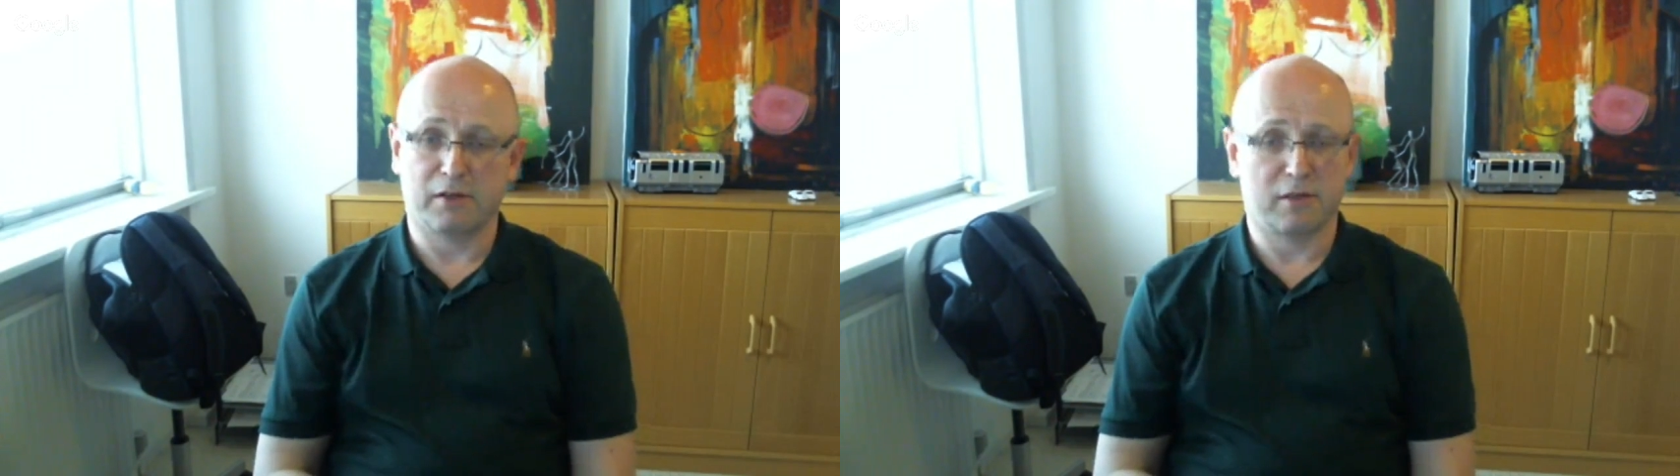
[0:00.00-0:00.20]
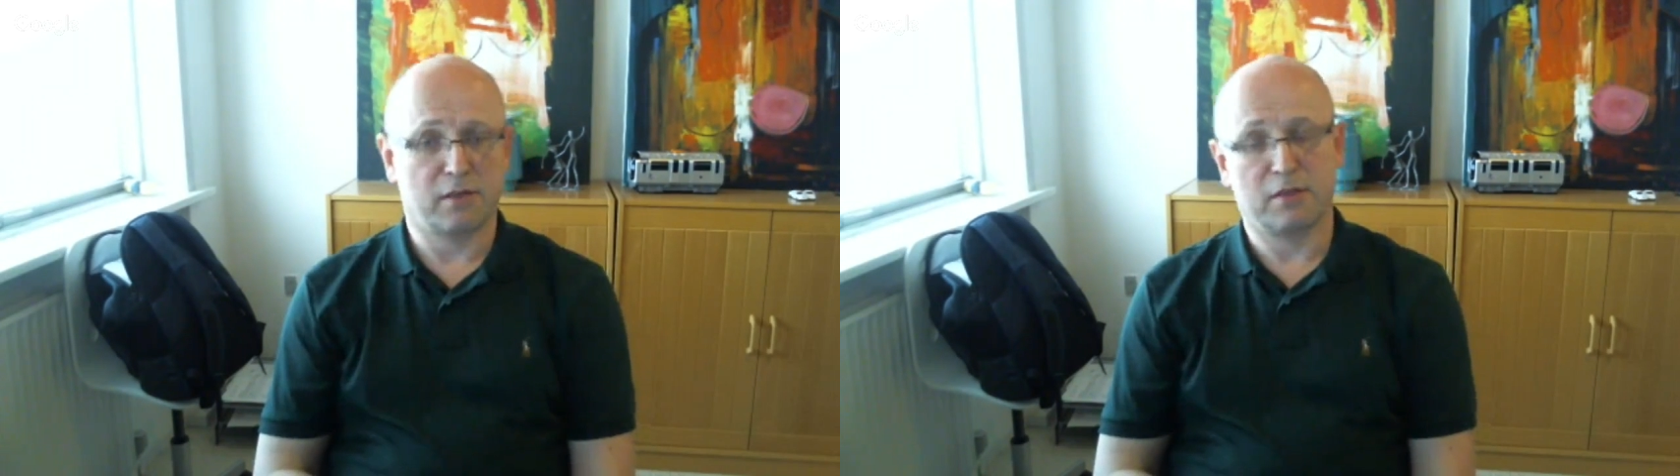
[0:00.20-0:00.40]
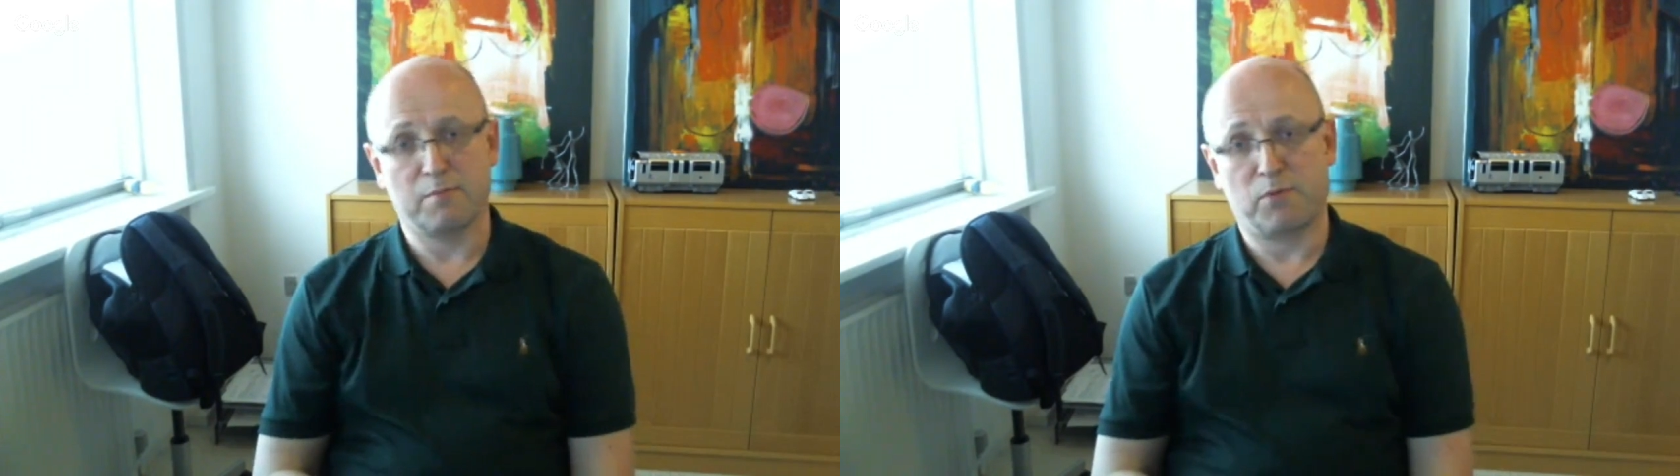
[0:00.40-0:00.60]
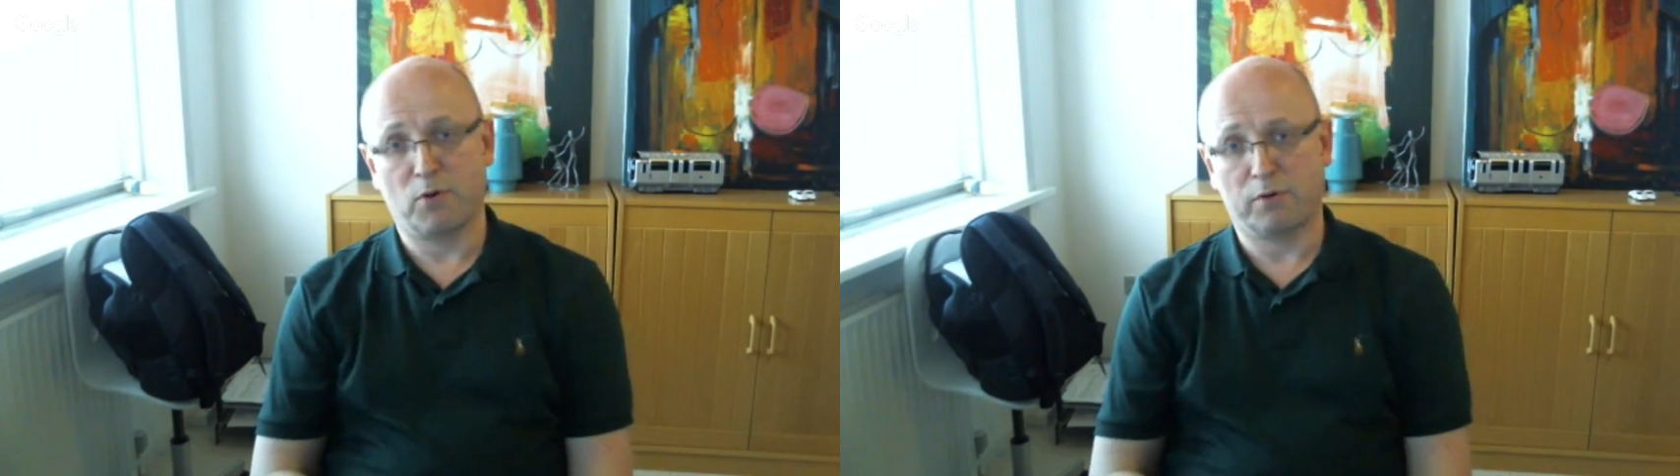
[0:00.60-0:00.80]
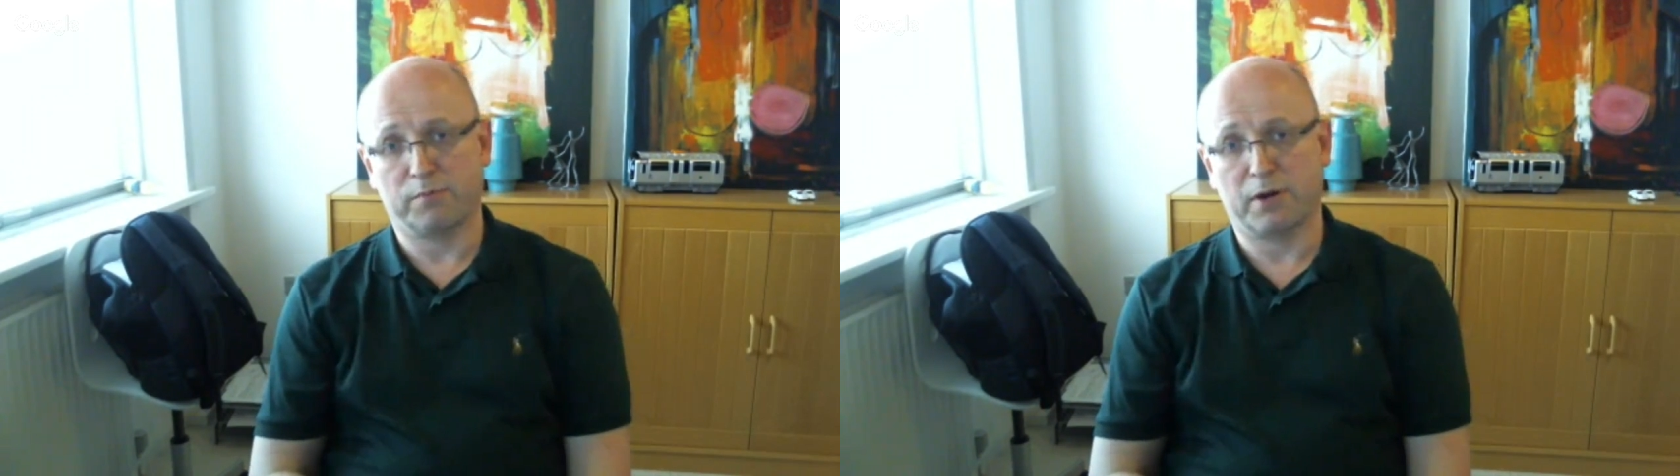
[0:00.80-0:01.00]

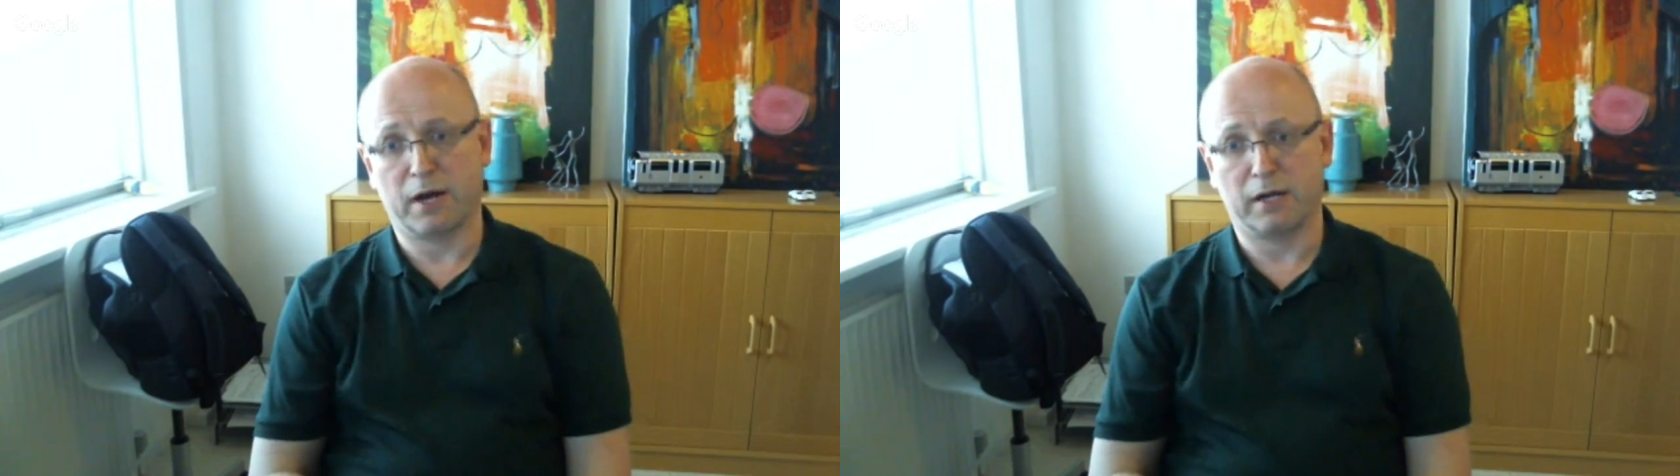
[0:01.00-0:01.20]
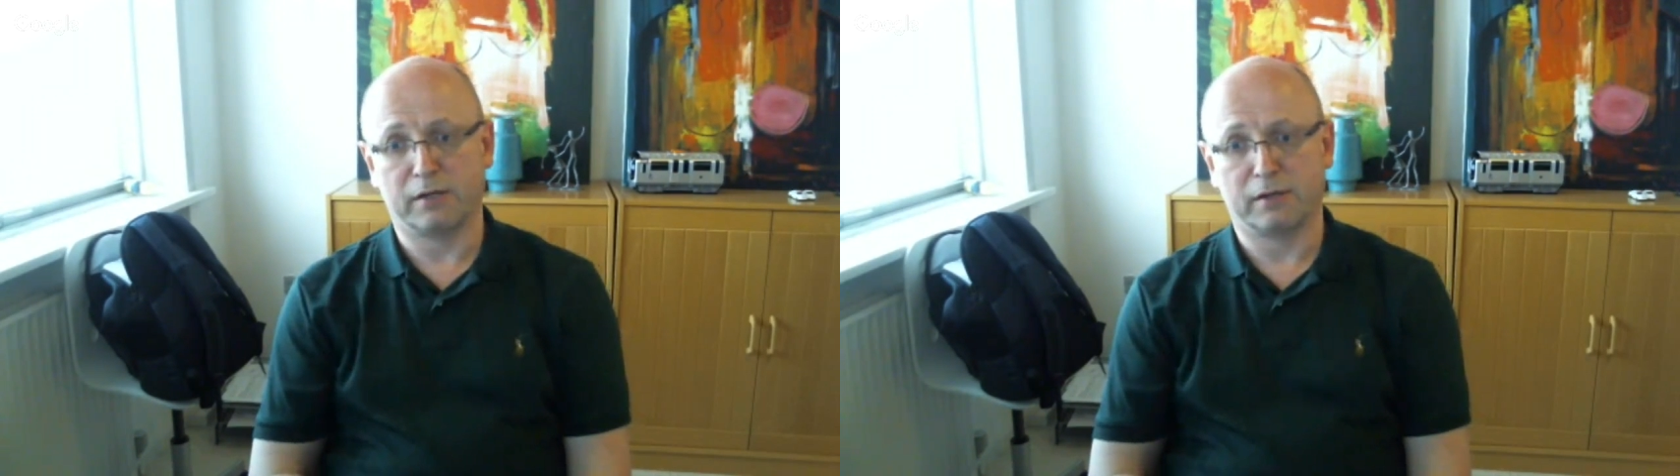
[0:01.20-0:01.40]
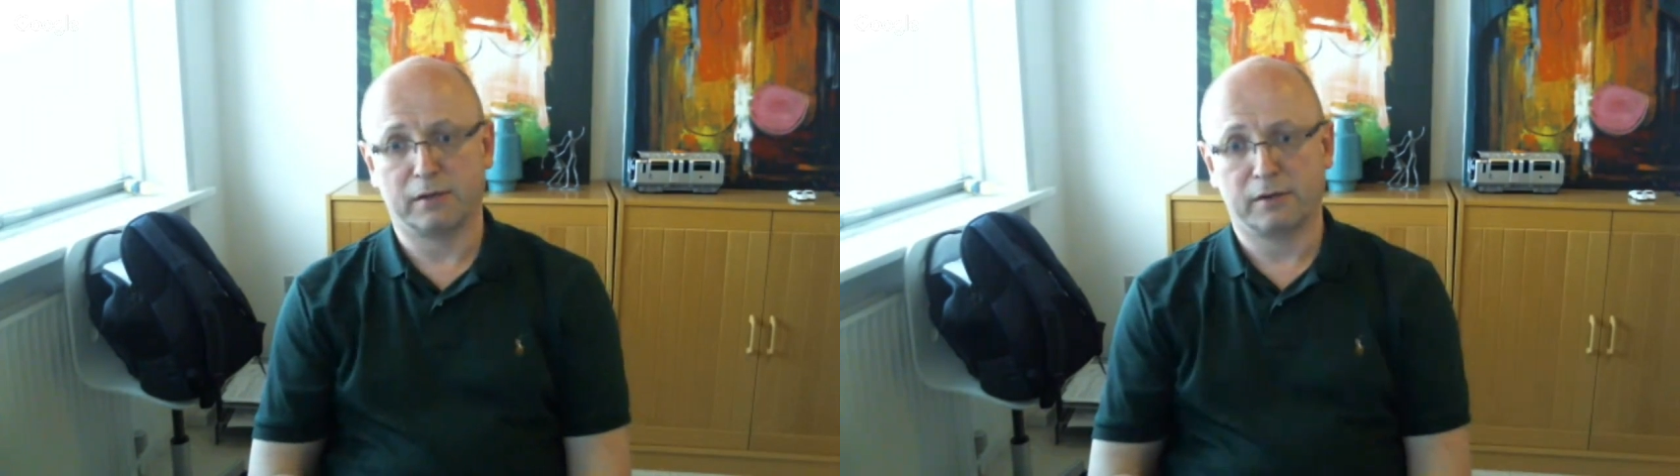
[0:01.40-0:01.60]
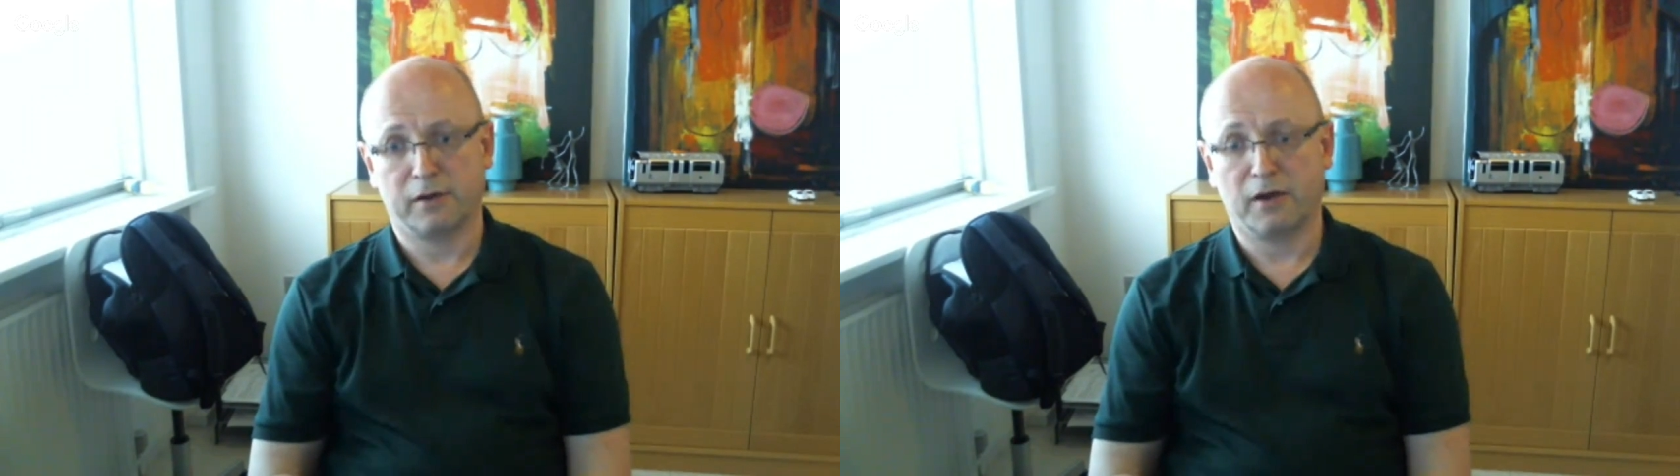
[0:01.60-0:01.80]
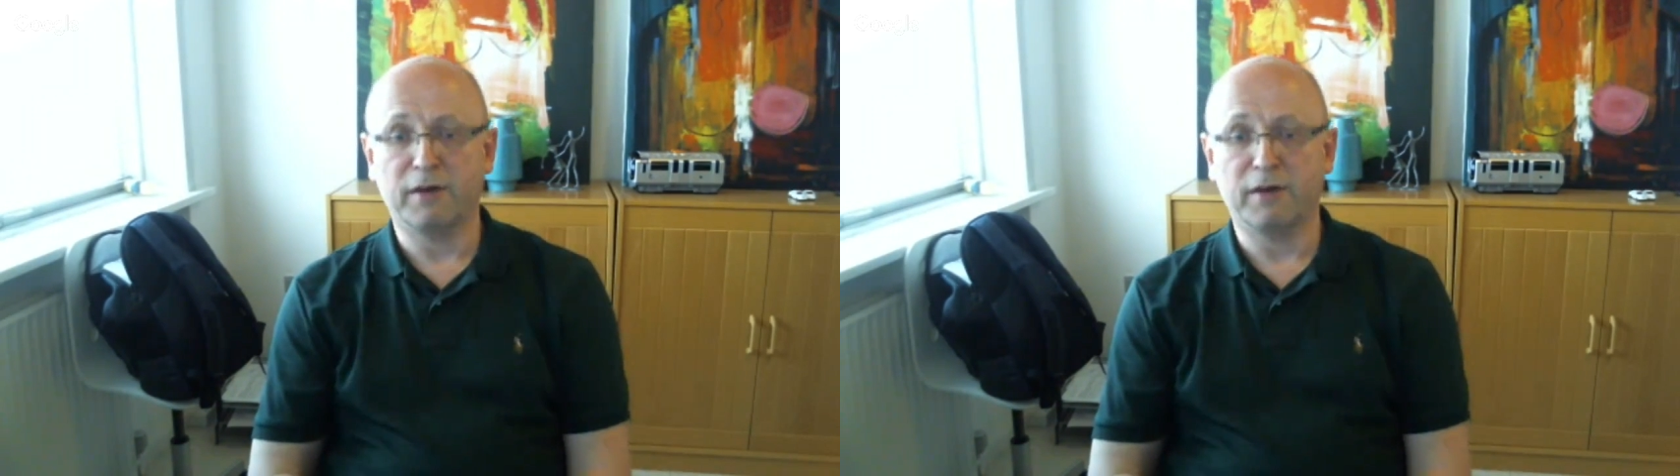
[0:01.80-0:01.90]
because the important part